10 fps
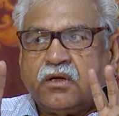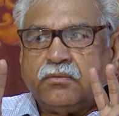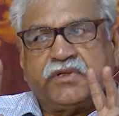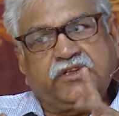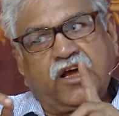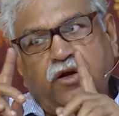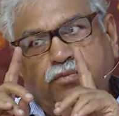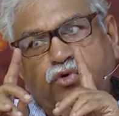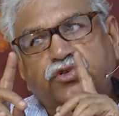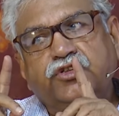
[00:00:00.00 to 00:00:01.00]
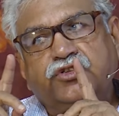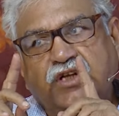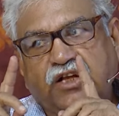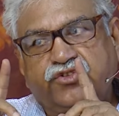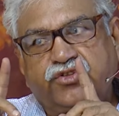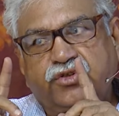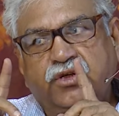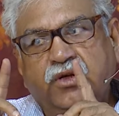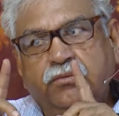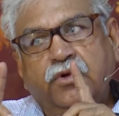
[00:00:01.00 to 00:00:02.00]
But they are both touch
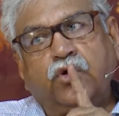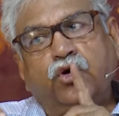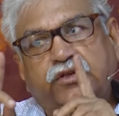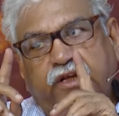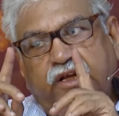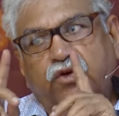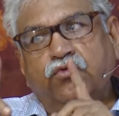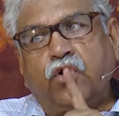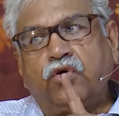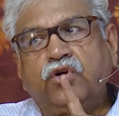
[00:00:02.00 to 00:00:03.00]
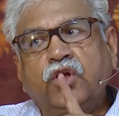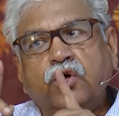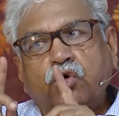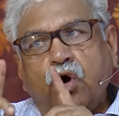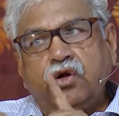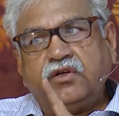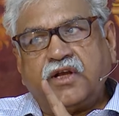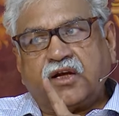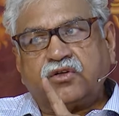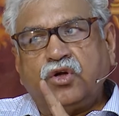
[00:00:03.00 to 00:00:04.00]
because they involve
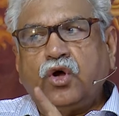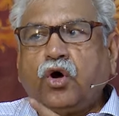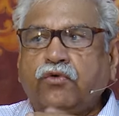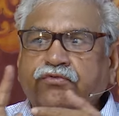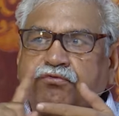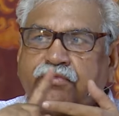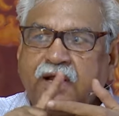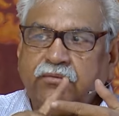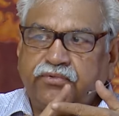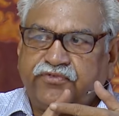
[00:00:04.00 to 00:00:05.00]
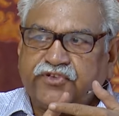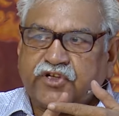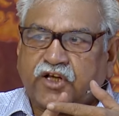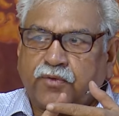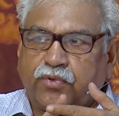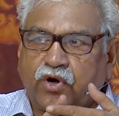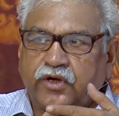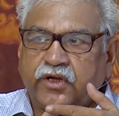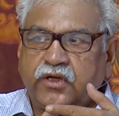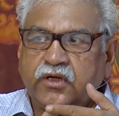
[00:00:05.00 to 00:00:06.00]
contact of one physical
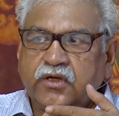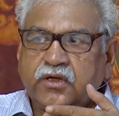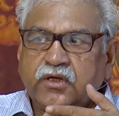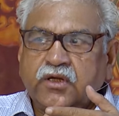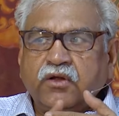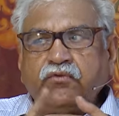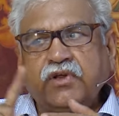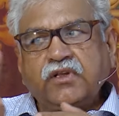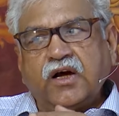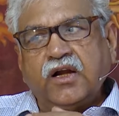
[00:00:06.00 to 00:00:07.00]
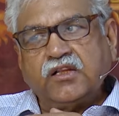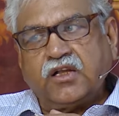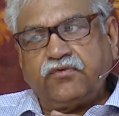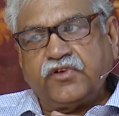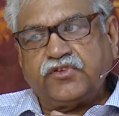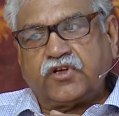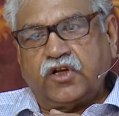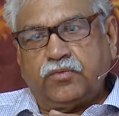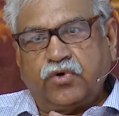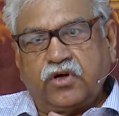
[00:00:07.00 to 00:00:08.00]
body with another physical
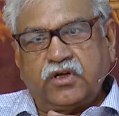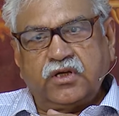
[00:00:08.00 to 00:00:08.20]
body.